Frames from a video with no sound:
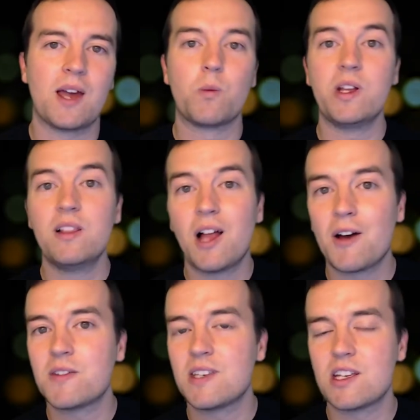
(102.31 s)
and we
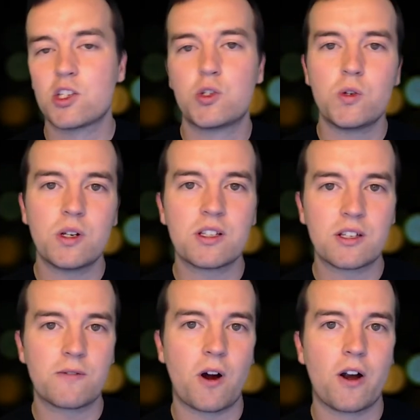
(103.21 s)
love seeing students
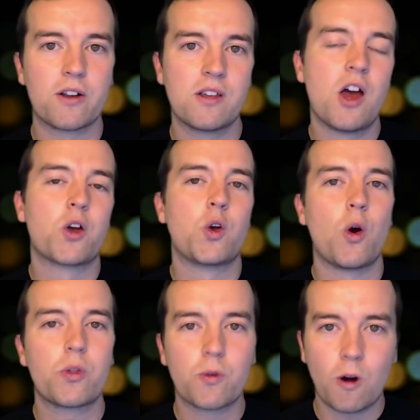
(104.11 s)
of ours
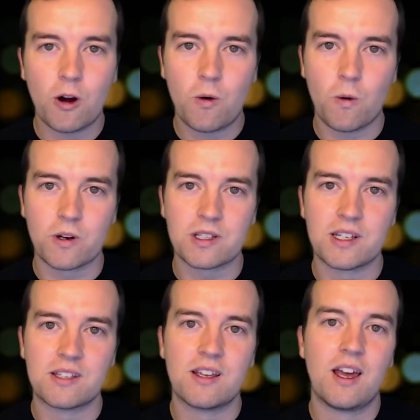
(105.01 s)
go through our
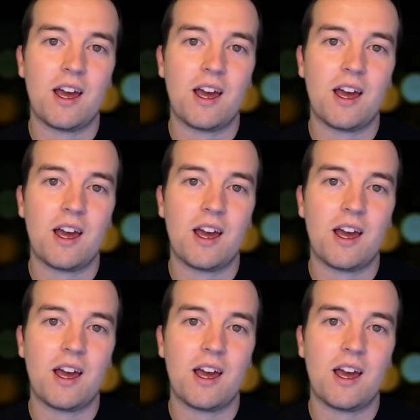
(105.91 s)
courses